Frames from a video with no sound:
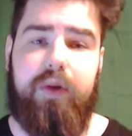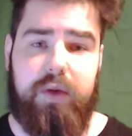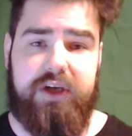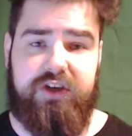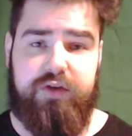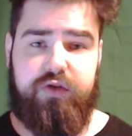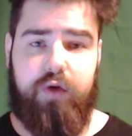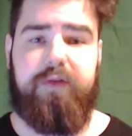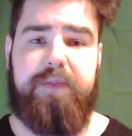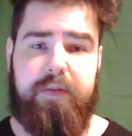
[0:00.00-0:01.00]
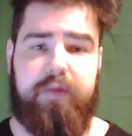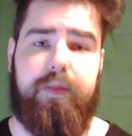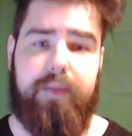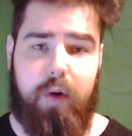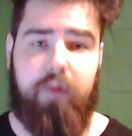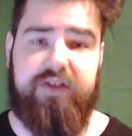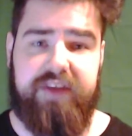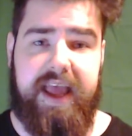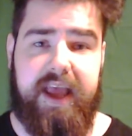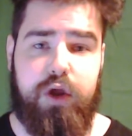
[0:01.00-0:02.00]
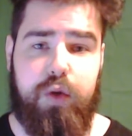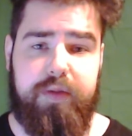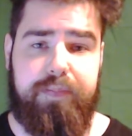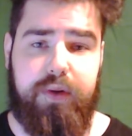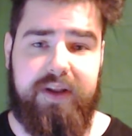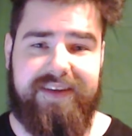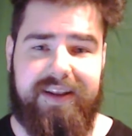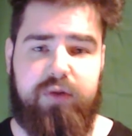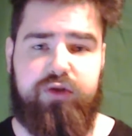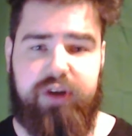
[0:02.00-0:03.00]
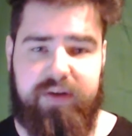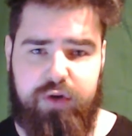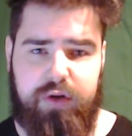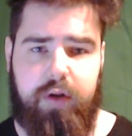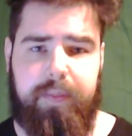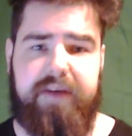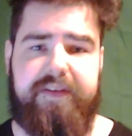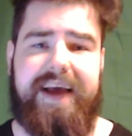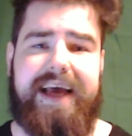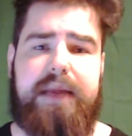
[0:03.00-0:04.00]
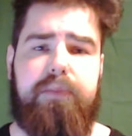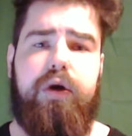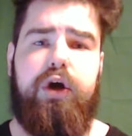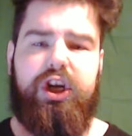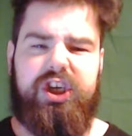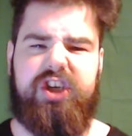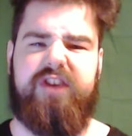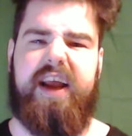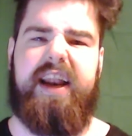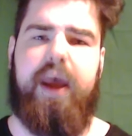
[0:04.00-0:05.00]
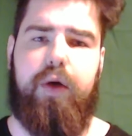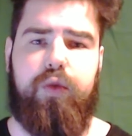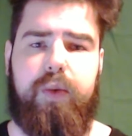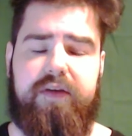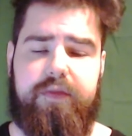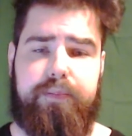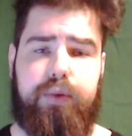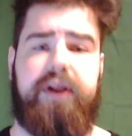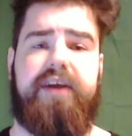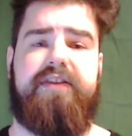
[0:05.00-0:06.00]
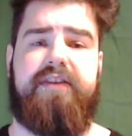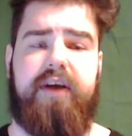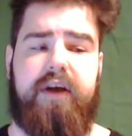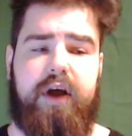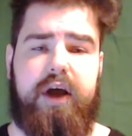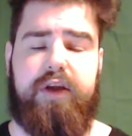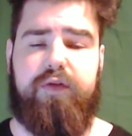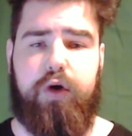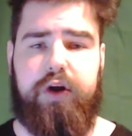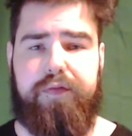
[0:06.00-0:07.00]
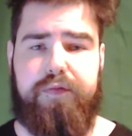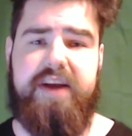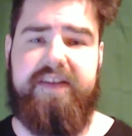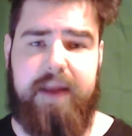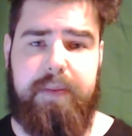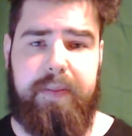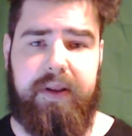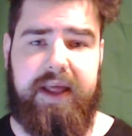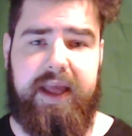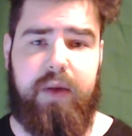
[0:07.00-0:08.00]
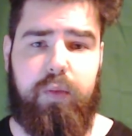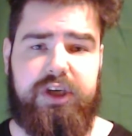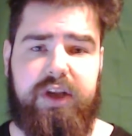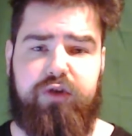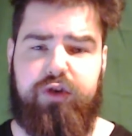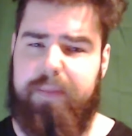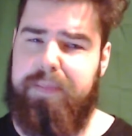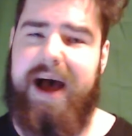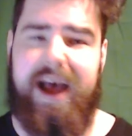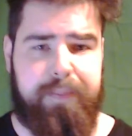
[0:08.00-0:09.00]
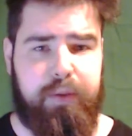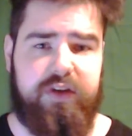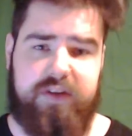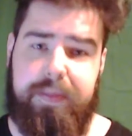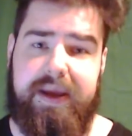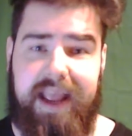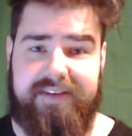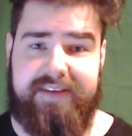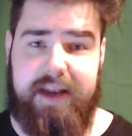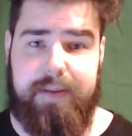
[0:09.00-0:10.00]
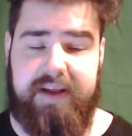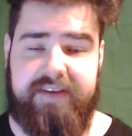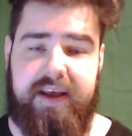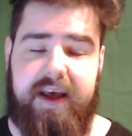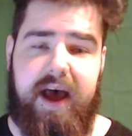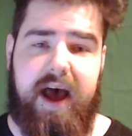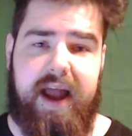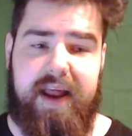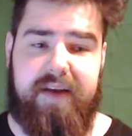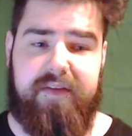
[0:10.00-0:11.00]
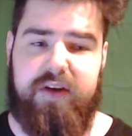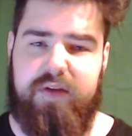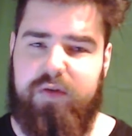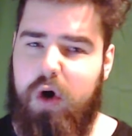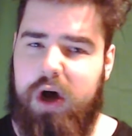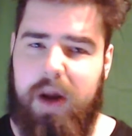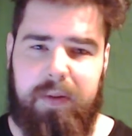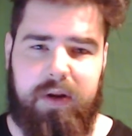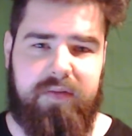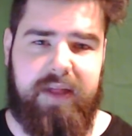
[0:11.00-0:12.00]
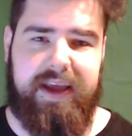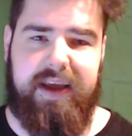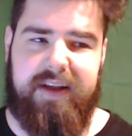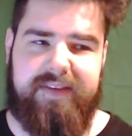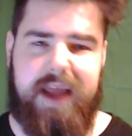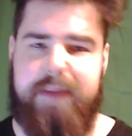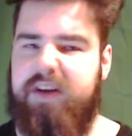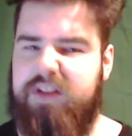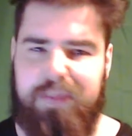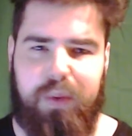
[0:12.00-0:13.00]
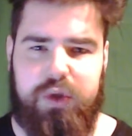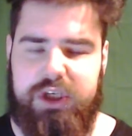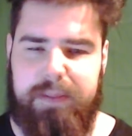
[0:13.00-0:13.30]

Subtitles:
which stops people from obviously hitting you with bullets. It gives you a little bit of time to just kind of get out of the way from bullets. You've got your freeze time ability, which allows you to pack bullets up against enemies, and then you've got a couple of like time explosion